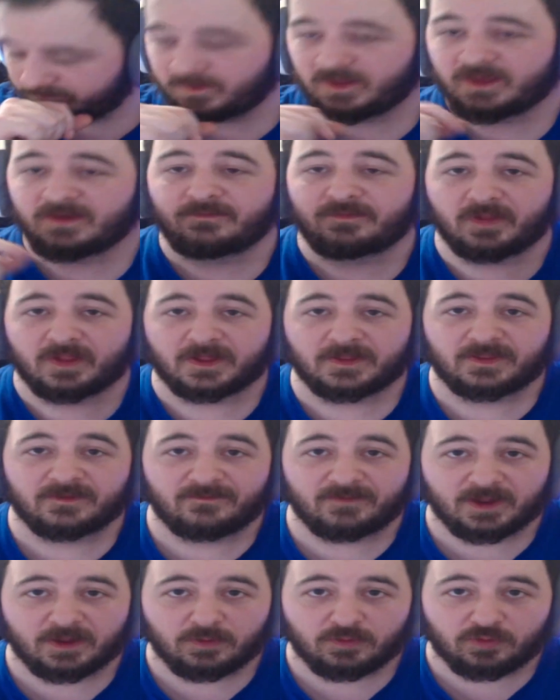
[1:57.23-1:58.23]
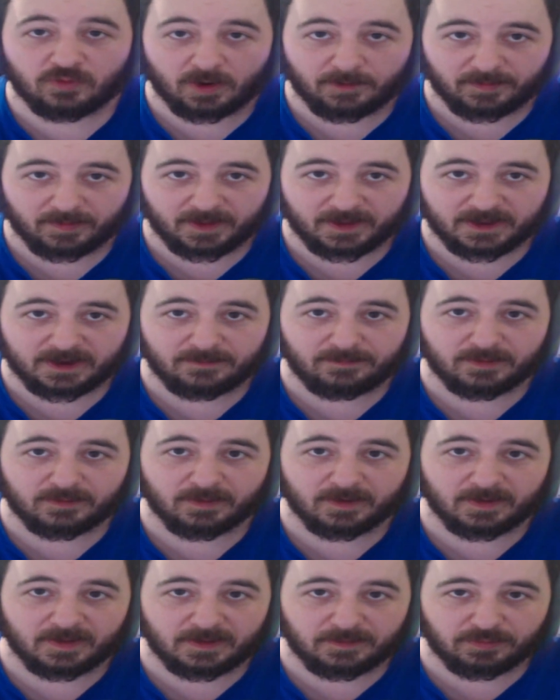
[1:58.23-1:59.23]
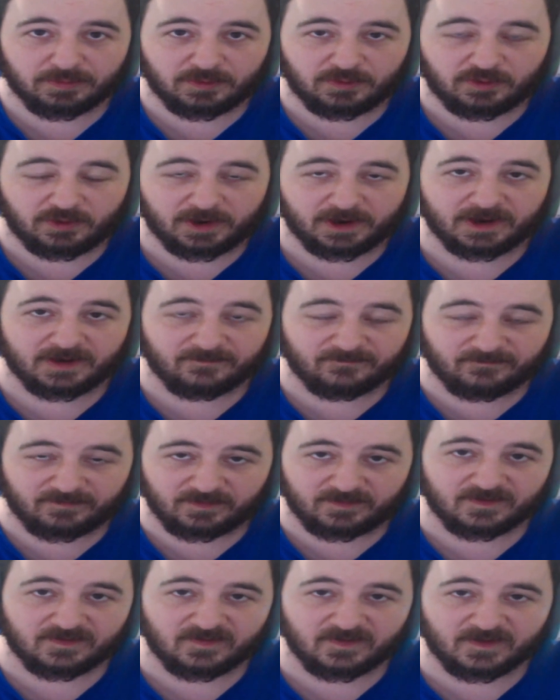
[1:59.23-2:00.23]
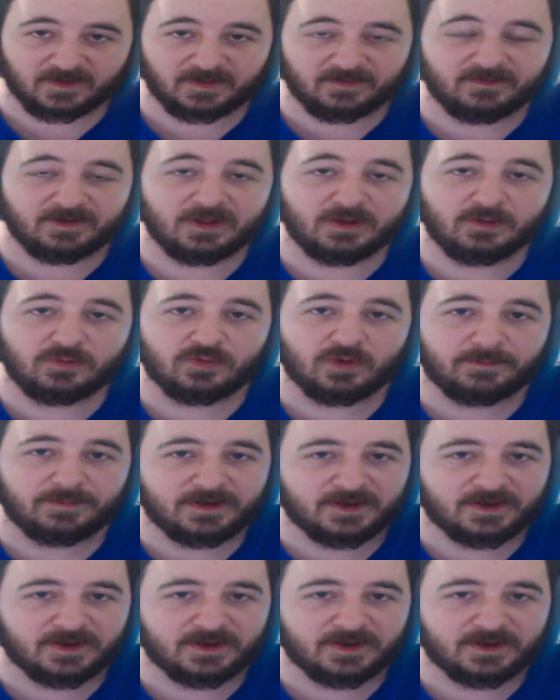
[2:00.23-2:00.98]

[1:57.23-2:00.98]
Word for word: If you like the video, drop a like. It'd be greatly appreciated. If you dislike the video, drop a